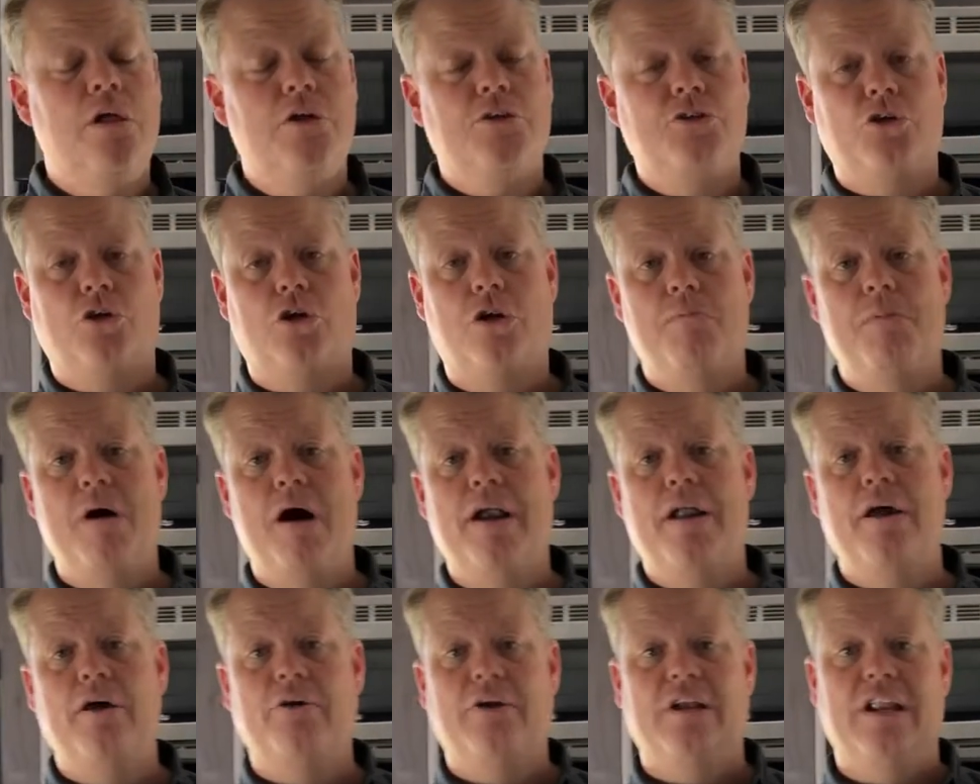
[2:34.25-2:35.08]
So come
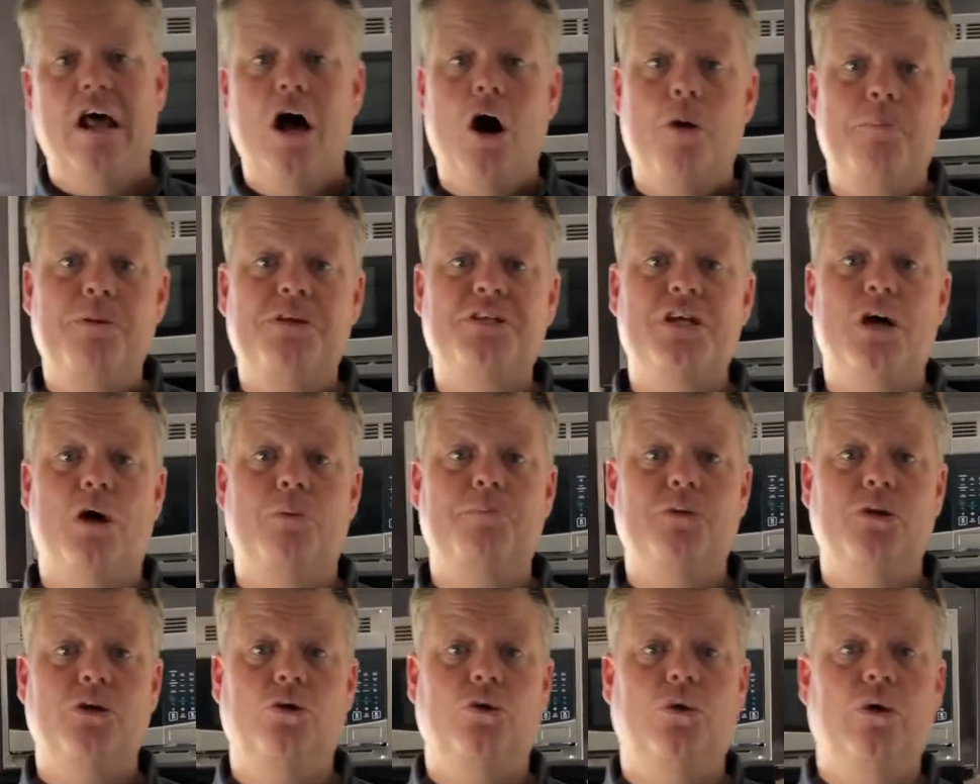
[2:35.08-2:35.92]
on out and help us
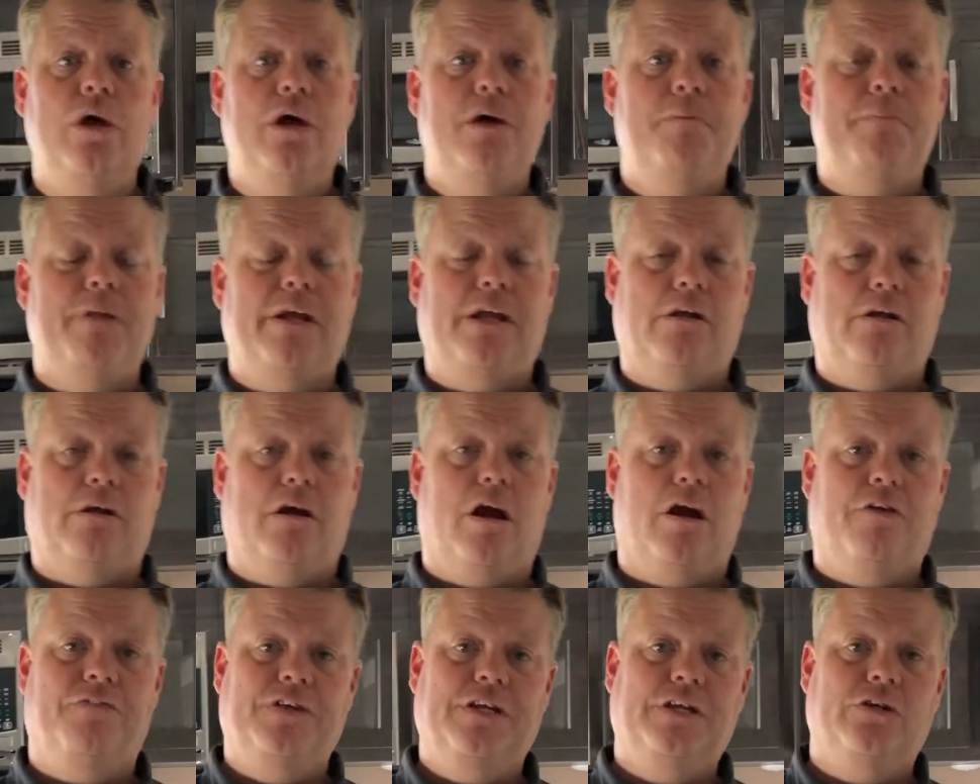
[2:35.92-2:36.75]
help you make your
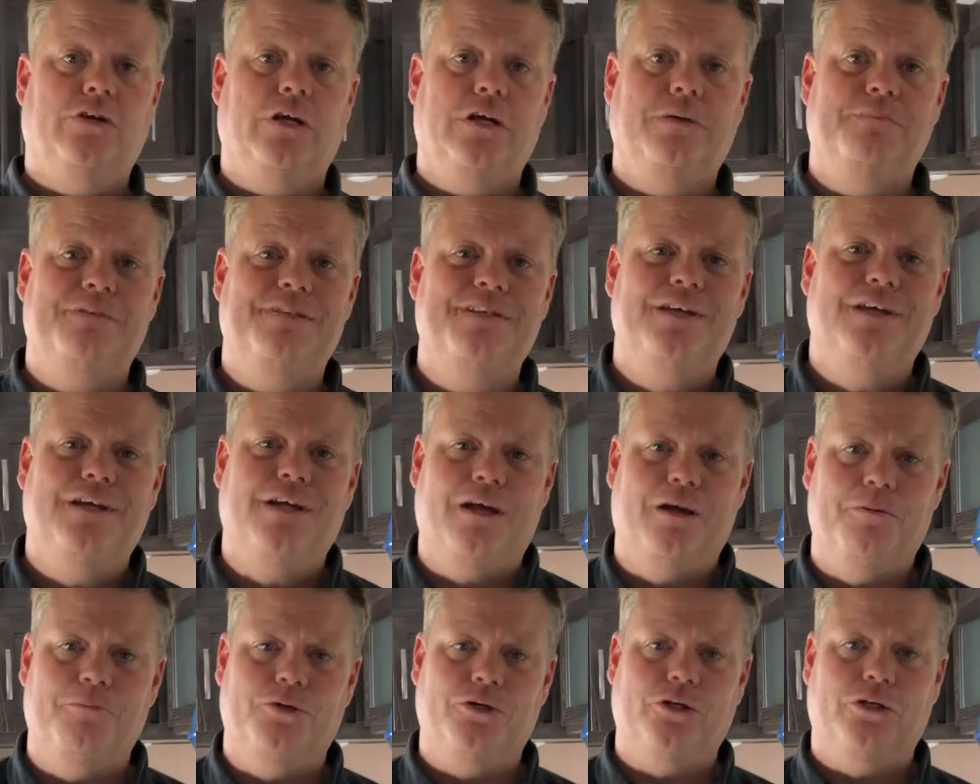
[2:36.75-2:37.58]
R V dreams
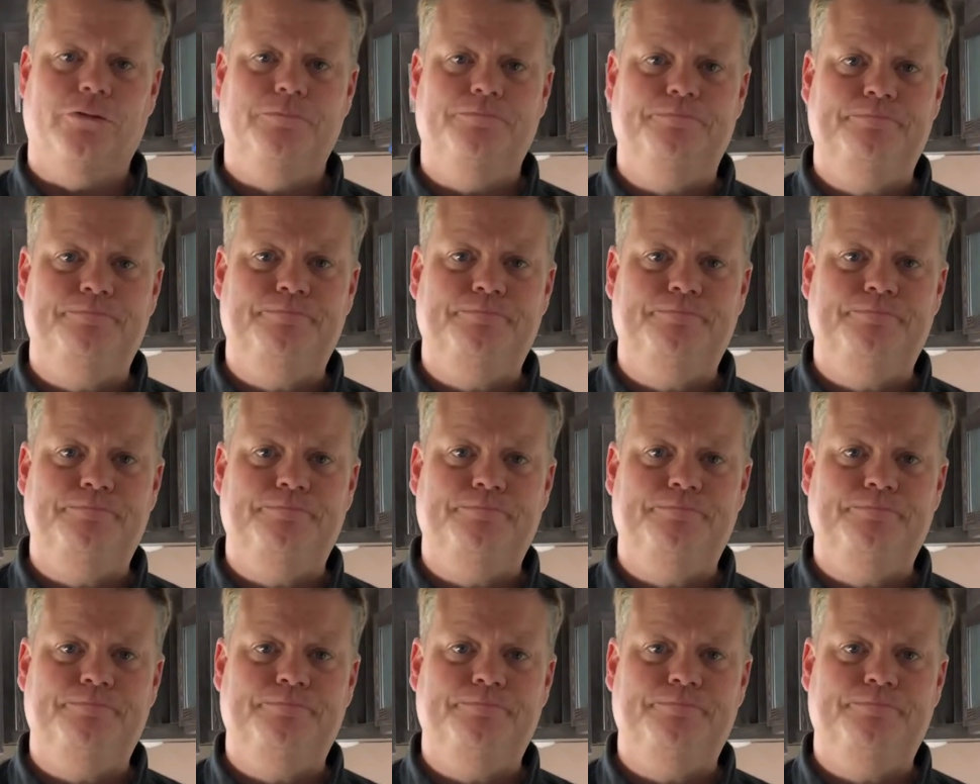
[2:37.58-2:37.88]
come true.